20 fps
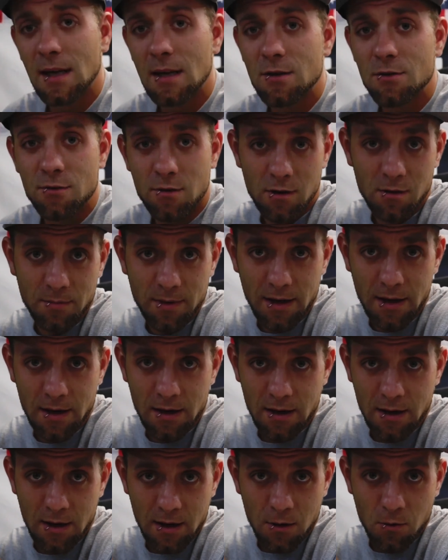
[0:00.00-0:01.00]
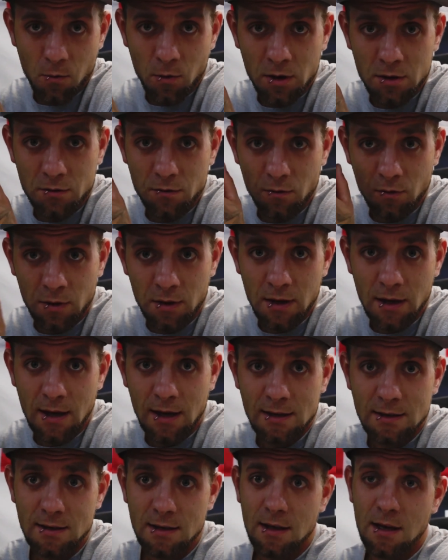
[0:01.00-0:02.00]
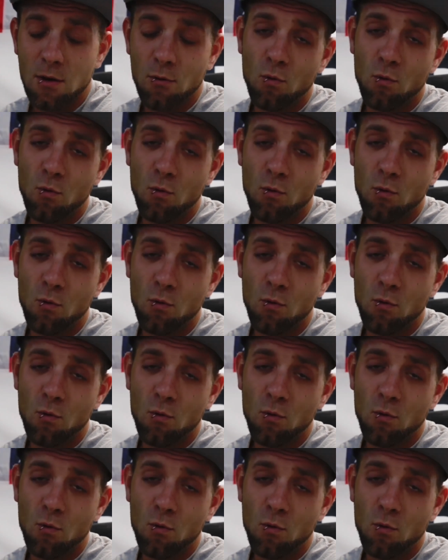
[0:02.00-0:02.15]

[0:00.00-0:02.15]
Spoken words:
head drill bit. Works really nicely.